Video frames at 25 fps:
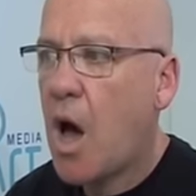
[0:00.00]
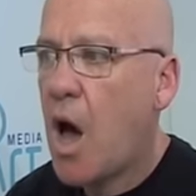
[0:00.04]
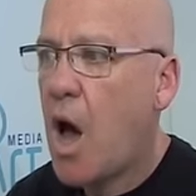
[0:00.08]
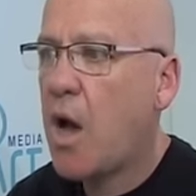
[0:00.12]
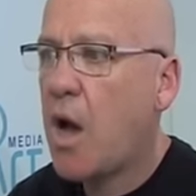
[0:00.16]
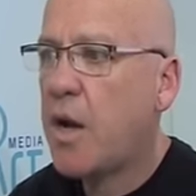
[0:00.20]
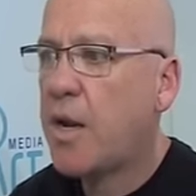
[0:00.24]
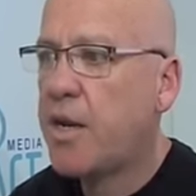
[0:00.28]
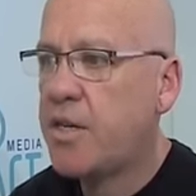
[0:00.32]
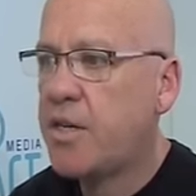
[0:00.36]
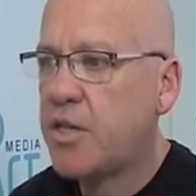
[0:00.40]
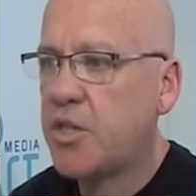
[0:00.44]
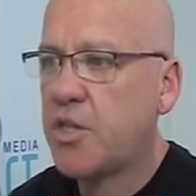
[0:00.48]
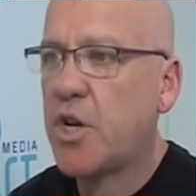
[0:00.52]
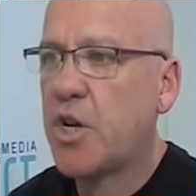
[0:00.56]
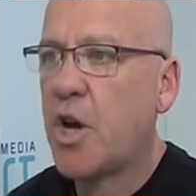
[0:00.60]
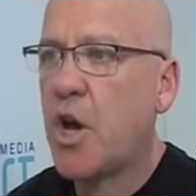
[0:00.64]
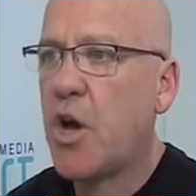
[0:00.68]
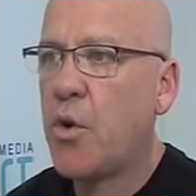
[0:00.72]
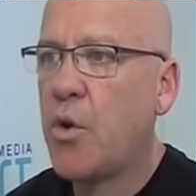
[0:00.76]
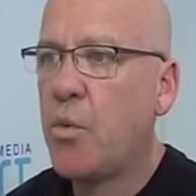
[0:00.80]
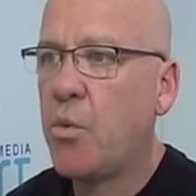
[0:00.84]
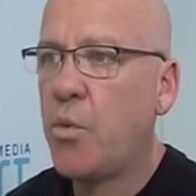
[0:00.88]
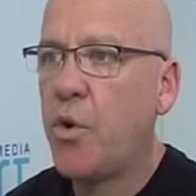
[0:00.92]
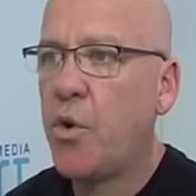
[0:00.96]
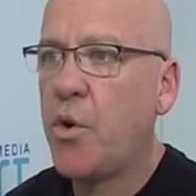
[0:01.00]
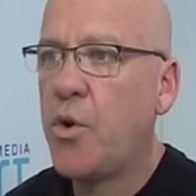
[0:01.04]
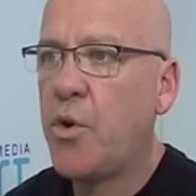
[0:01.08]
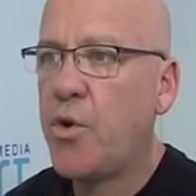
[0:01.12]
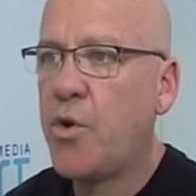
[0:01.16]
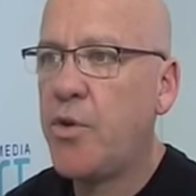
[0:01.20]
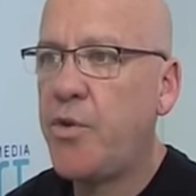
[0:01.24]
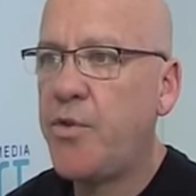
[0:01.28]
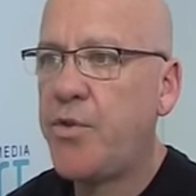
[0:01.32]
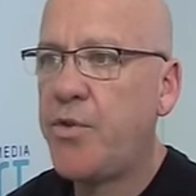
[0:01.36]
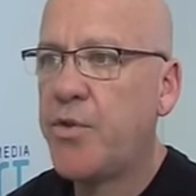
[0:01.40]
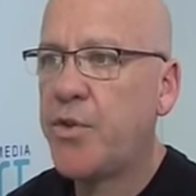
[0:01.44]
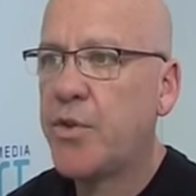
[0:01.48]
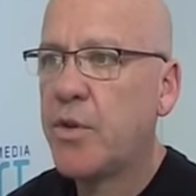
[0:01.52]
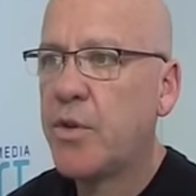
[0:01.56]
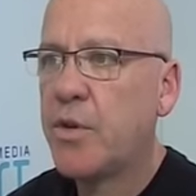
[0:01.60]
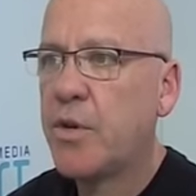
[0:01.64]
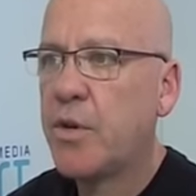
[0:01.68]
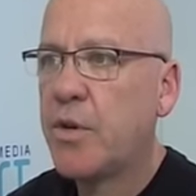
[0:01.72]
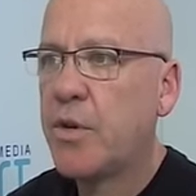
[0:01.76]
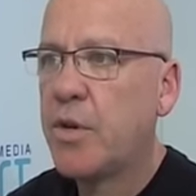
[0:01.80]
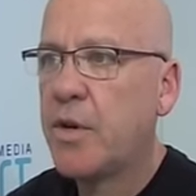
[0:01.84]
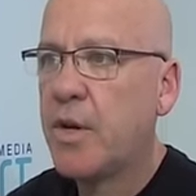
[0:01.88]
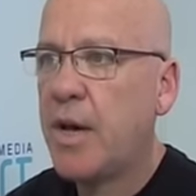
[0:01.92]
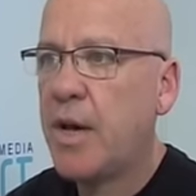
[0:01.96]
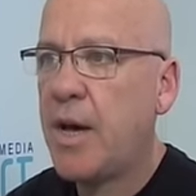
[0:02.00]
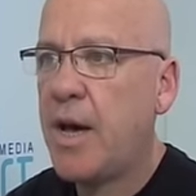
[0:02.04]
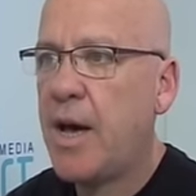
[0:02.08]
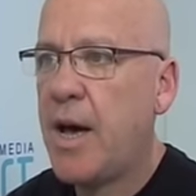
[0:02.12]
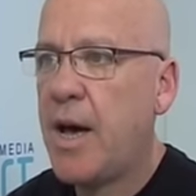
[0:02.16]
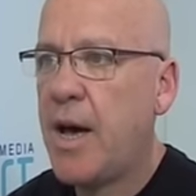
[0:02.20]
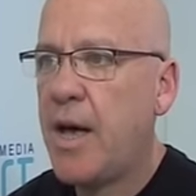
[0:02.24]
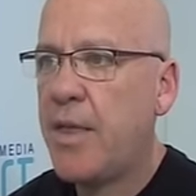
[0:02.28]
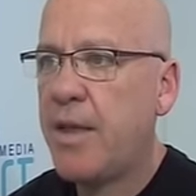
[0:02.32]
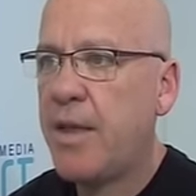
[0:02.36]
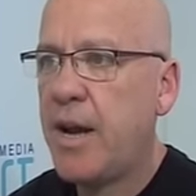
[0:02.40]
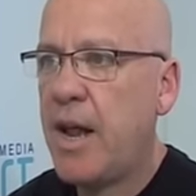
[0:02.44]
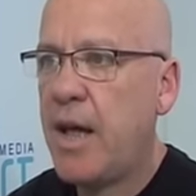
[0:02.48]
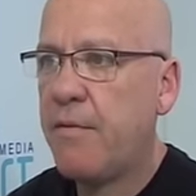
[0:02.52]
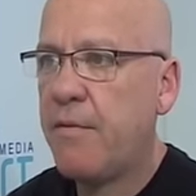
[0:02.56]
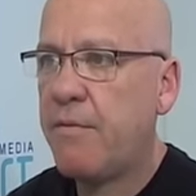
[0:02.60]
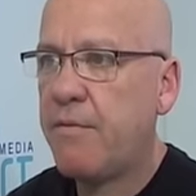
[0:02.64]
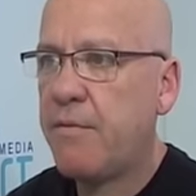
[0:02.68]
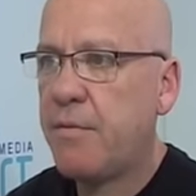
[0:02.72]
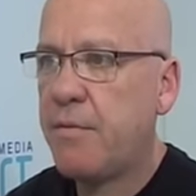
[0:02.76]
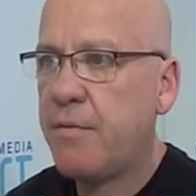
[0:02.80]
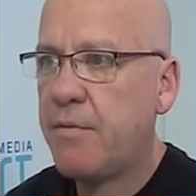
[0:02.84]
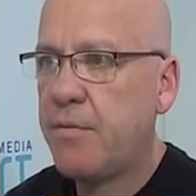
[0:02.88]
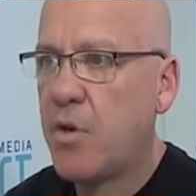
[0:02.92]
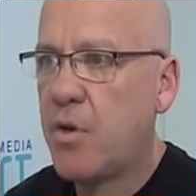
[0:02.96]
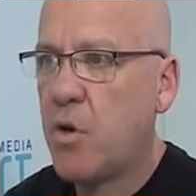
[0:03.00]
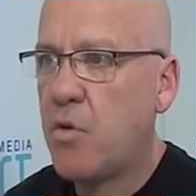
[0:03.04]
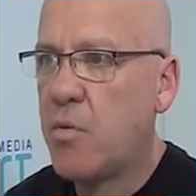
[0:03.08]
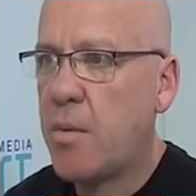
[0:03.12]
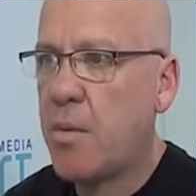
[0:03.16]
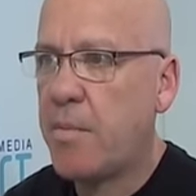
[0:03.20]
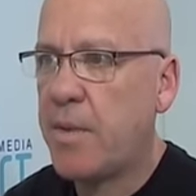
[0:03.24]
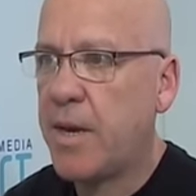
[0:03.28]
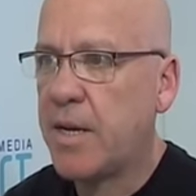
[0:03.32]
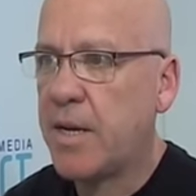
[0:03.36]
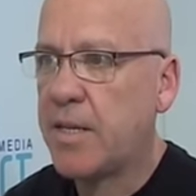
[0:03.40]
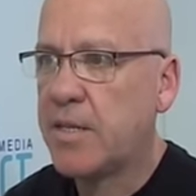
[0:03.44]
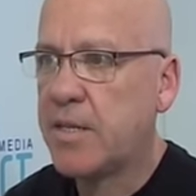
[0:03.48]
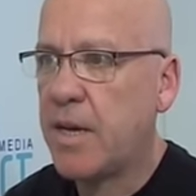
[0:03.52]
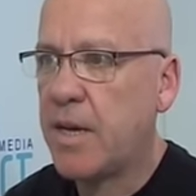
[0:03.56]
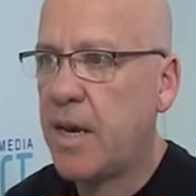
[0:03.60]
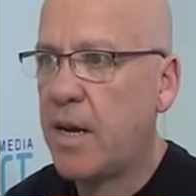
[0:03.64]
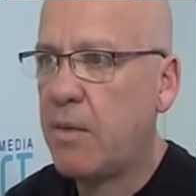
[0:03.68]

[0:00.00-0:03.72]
only to show words uh, that have thermomix.